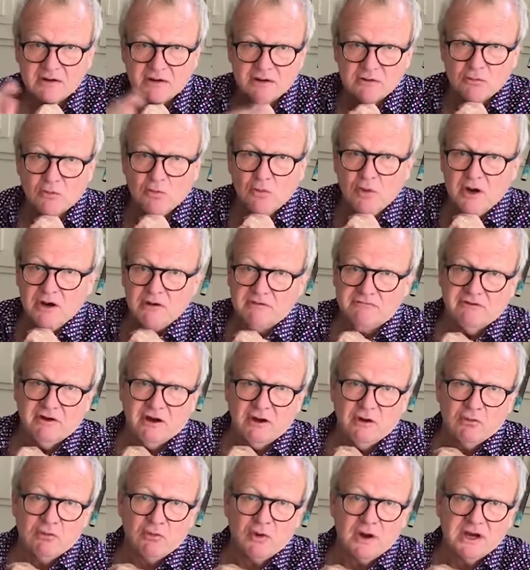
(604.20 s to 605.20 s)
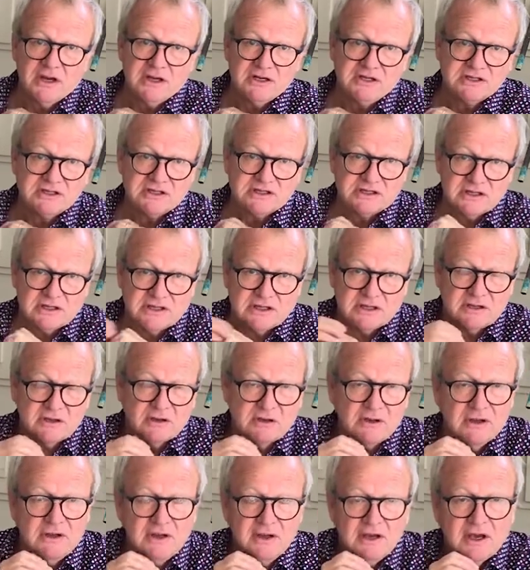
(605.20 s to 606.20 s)
not one of our wines
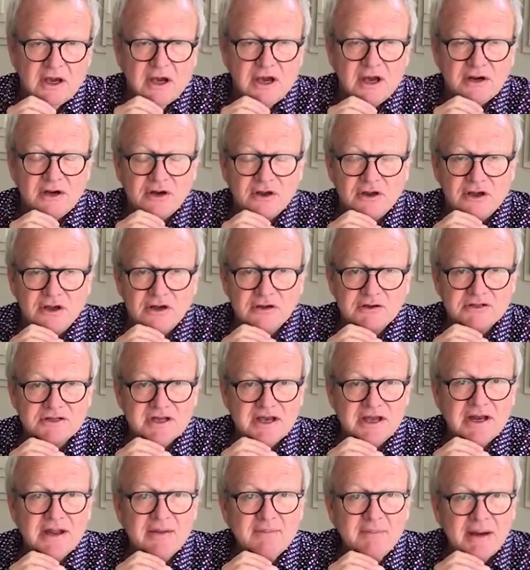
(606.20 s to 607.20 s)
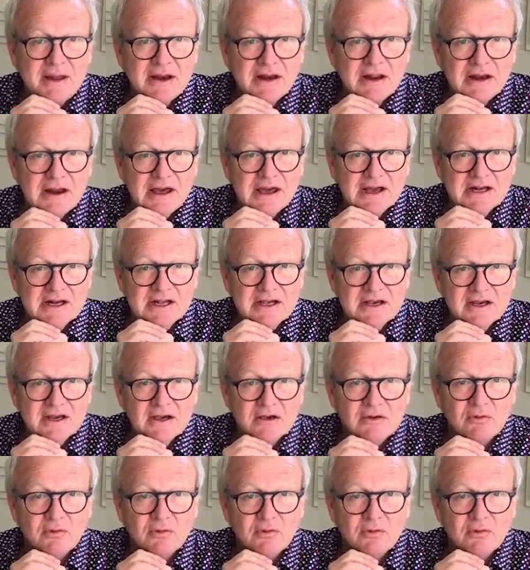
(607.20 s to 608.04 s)
undergoes any malolactic.